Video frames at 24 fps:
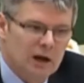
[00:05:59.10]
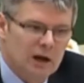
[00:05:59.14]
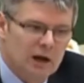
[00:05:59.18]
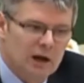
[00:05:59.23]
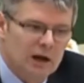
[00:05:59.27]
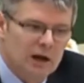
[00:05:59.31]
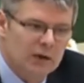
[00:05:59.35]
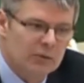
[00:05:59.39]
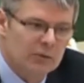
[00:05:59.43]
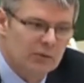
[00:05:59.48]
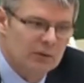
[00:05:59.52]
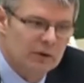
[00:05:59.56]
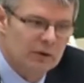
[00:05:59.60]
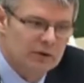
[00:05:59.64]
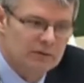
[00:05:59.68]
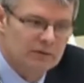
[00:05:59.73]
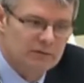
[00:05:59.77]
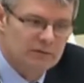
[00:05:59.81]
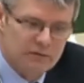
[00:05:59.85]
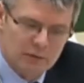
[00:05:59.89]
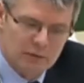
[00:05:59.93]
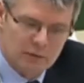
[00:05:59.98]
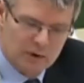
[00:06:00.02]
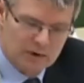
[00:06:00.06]

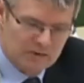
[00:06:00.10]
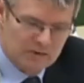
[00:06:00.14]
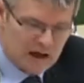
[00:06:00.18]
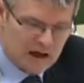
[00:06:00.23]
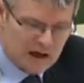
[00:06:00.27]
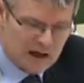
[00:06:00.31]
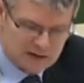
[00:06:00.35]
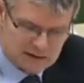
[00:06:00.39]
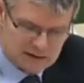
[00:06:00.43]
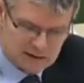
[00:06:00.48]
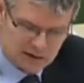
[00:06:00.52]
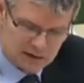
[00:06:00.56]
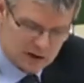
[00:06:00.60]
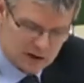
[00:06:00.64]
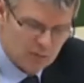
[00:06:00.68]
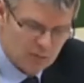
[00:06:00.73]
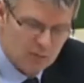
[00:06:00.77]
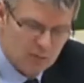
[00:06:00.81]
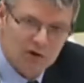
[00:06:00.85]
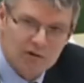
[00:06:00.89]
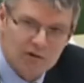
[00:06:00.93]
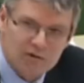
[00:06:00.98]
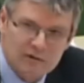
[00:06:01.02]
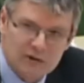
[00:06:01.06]
we've asked a number
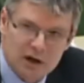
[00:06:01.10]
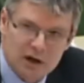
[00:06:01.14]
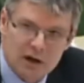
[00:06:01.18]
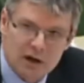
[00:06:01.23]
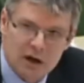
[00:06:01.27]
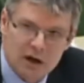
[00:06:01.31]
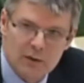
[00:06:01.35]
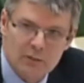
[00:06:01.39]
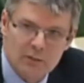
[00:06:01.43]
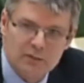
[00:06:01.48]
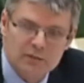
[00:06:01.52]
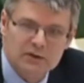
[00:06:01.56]
of times